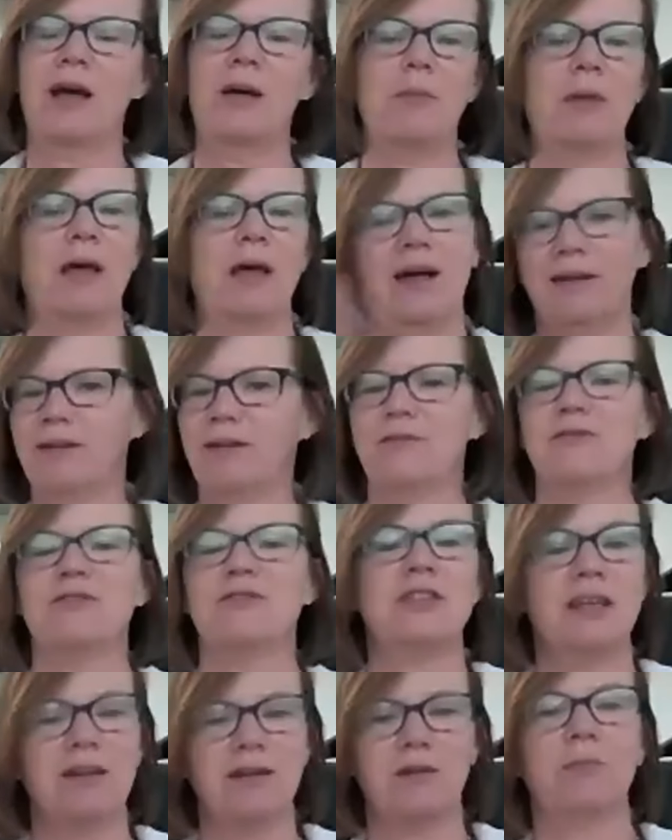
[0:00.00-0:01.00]
come out and I've
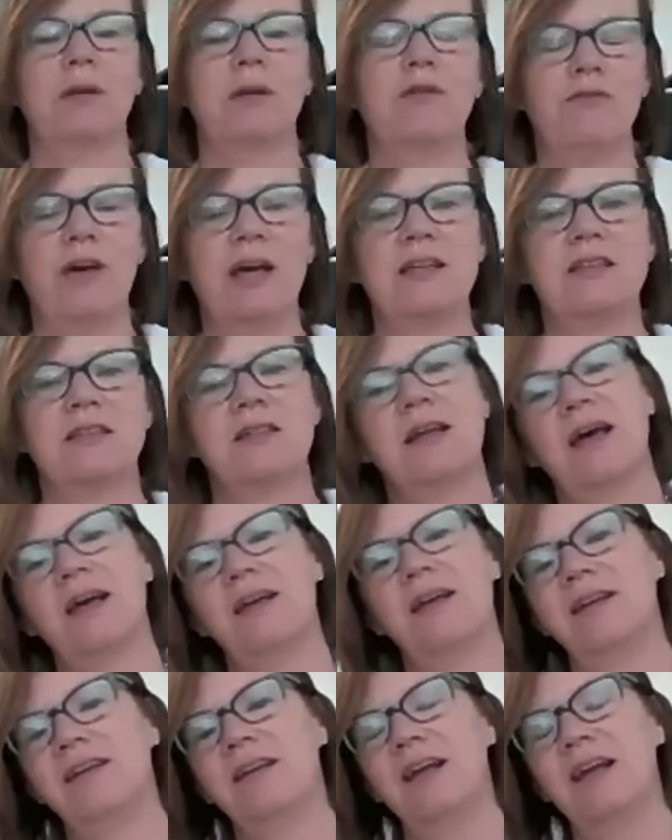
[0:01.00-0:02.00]
said I've been
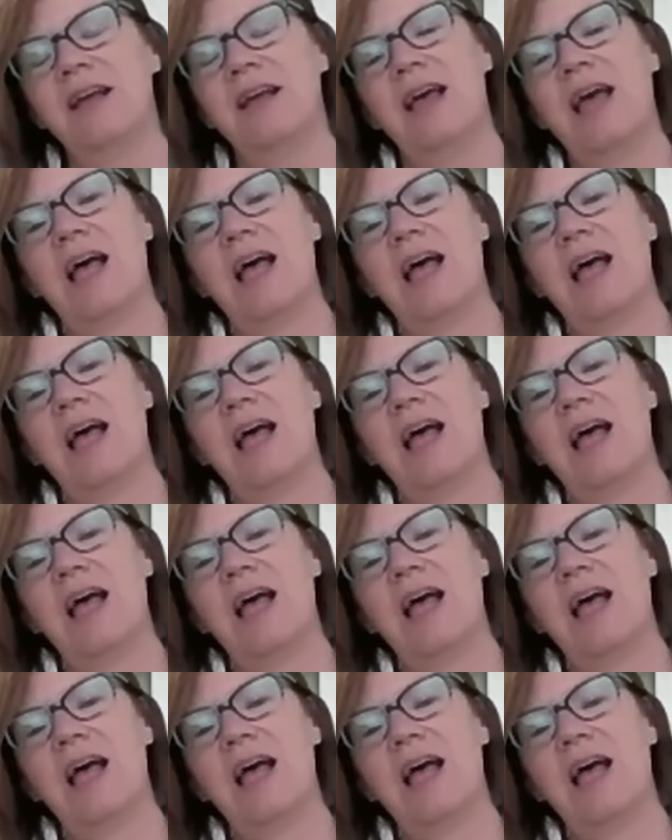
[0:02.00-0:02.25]
vaccinated,